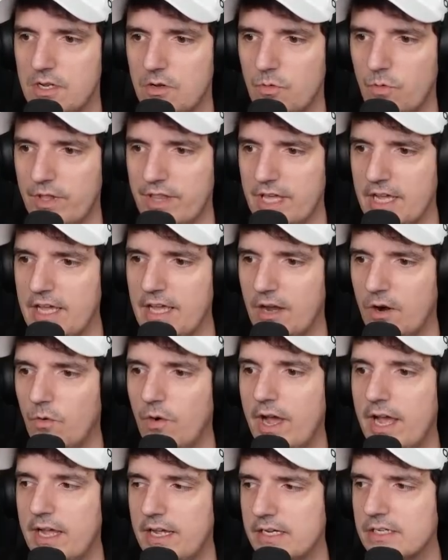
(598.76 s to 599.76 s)
when they get
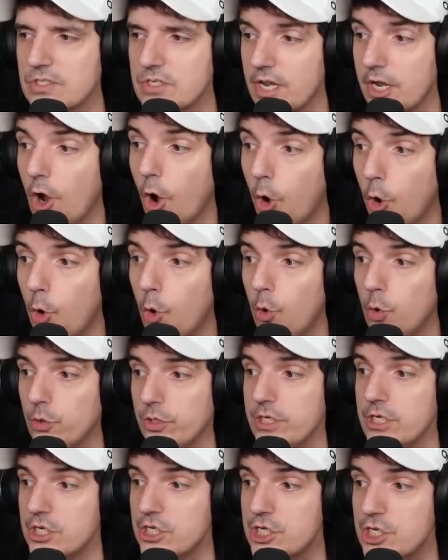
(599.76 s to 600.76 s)
away. It's like,
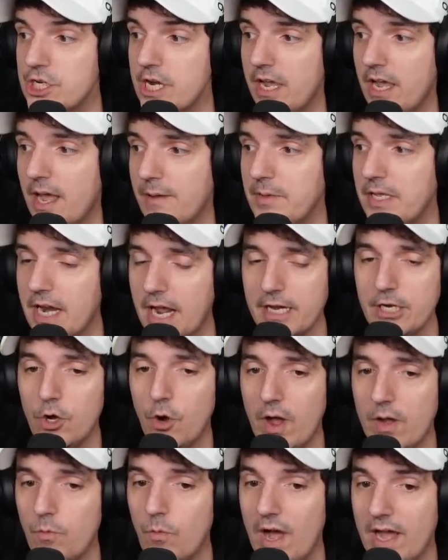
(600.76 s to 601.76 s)
holy shit. I mean, I know
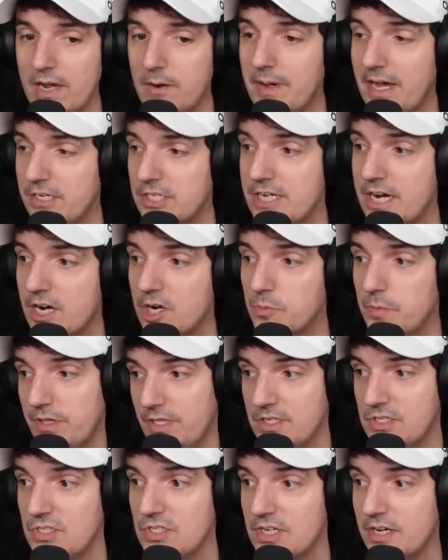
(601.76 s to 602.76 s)
I whine about Terran, but
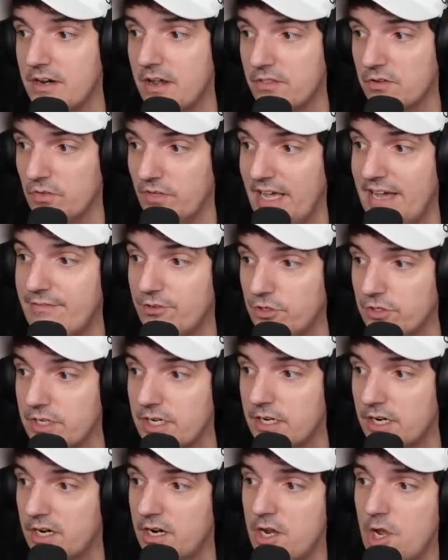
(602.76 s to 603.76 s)
this is another level
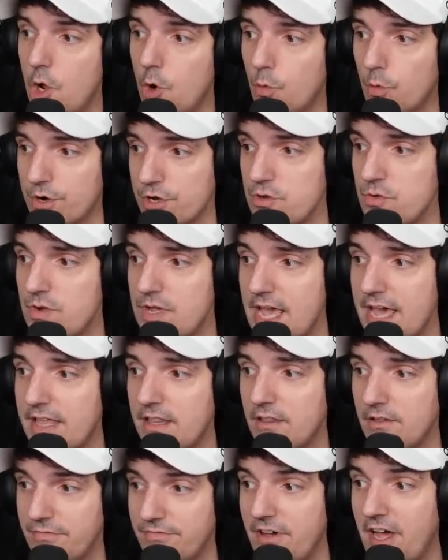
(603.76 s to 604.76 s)
here where you get
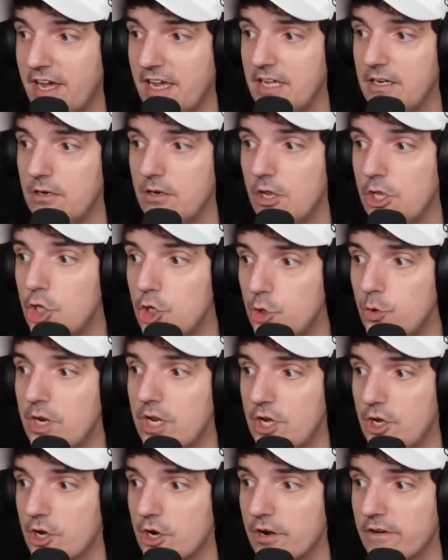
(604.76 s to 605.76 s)
the fucking
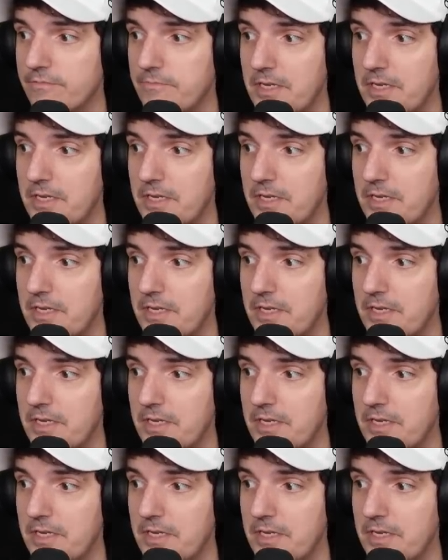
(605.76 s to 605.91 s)
unit nerf